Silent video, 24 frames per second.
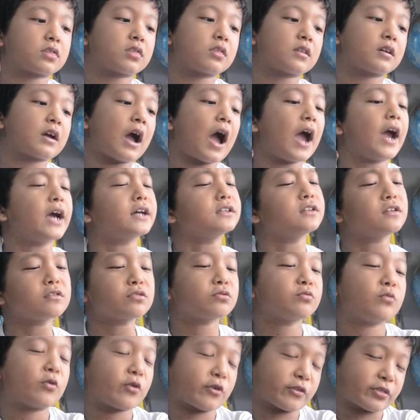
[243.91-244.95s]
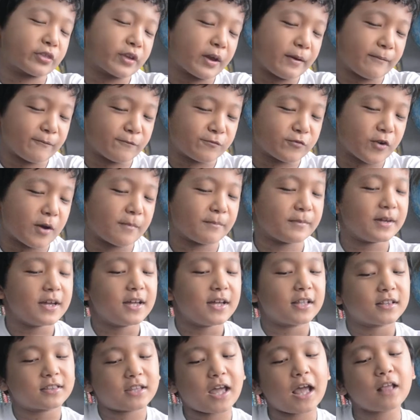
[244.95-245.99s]
Kylosaurus came from?
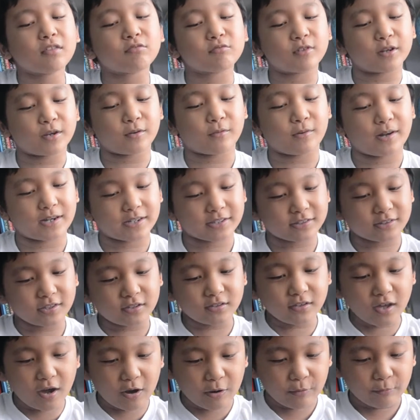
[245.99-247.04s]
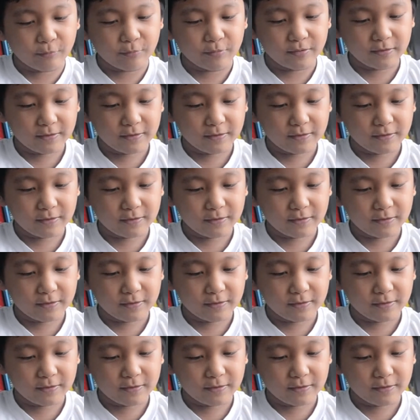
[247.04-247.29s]
That's what I wanted to know.